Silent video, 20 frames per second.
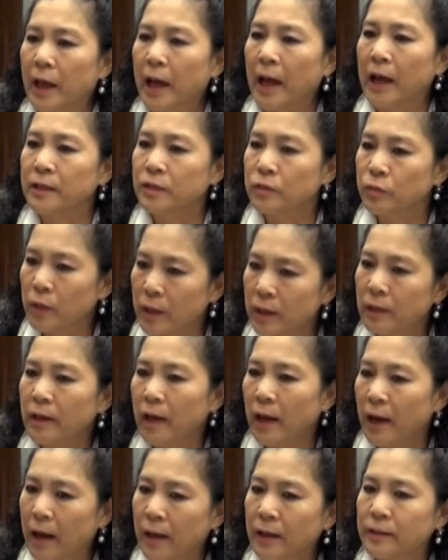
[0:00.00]
as well
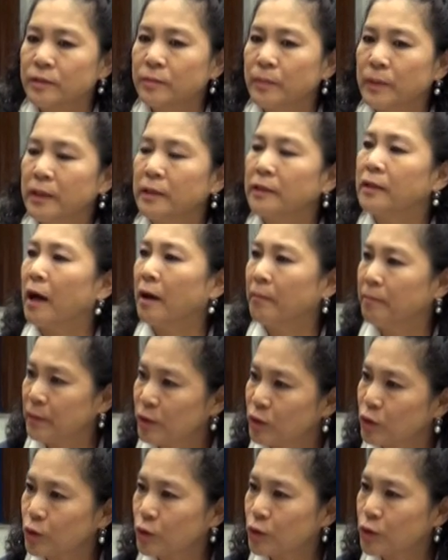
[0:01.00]
as being
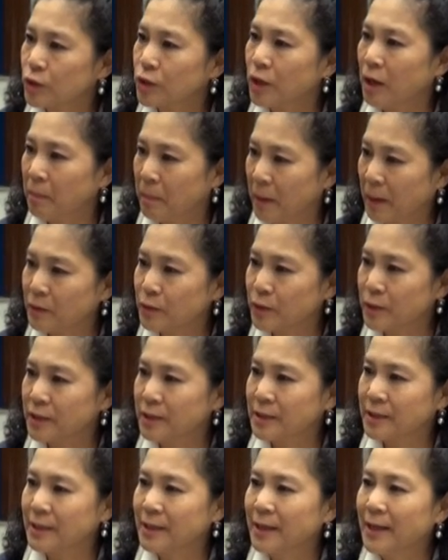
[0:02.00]
ambitious about
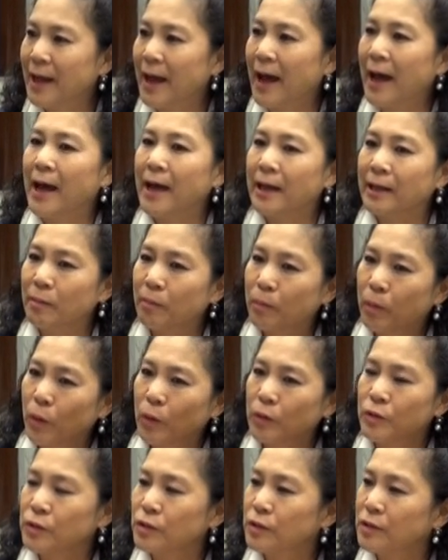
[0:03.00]
it. And
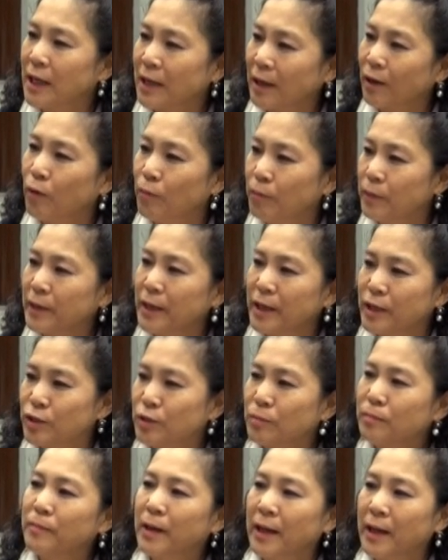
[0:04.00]
both that
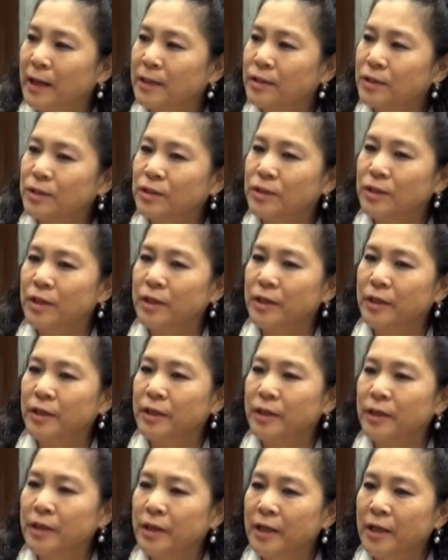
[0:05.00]
combination, balanced
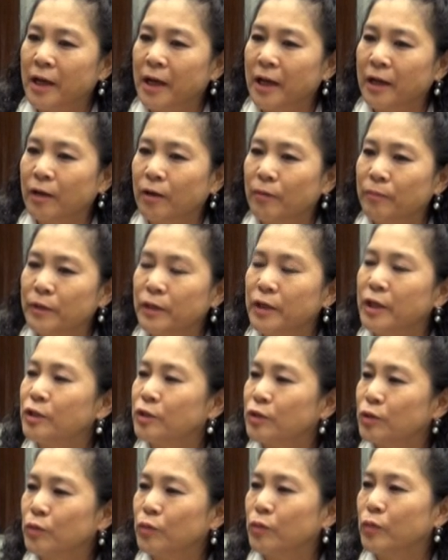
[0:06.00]

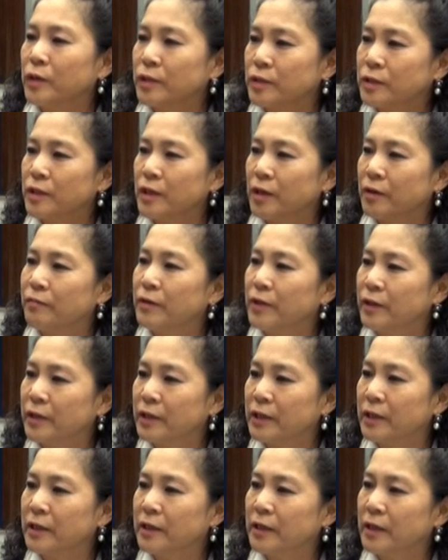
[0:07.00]
combination was
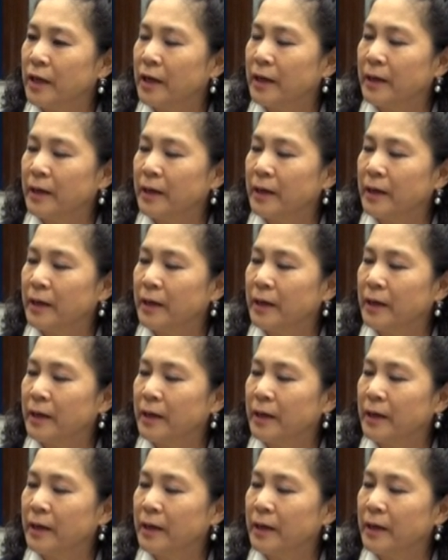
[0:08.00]
very,